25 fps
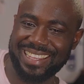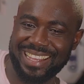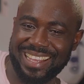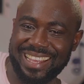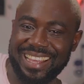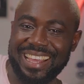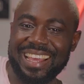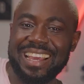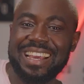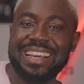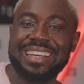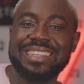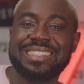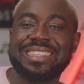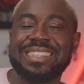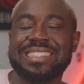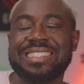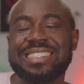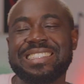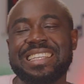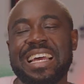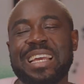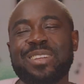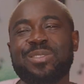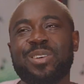Hey, see,
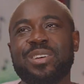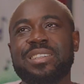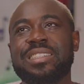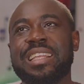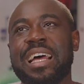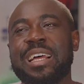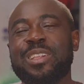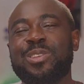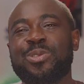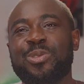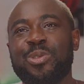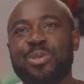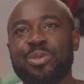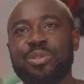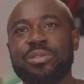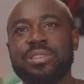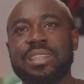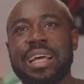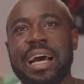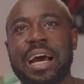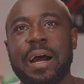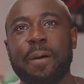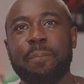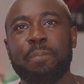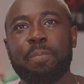Saz was that good
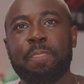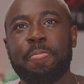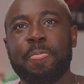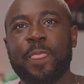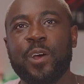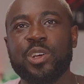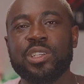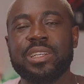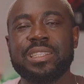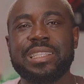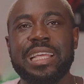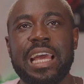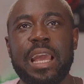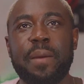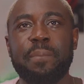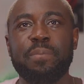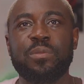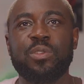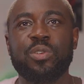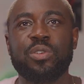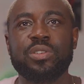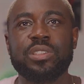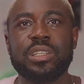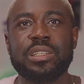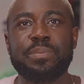that there was a time
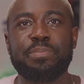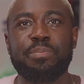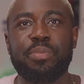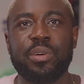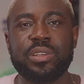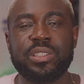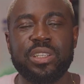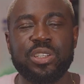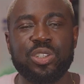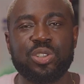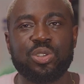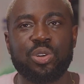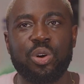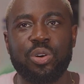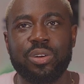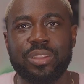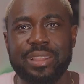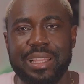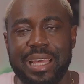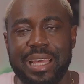there was a buzzing song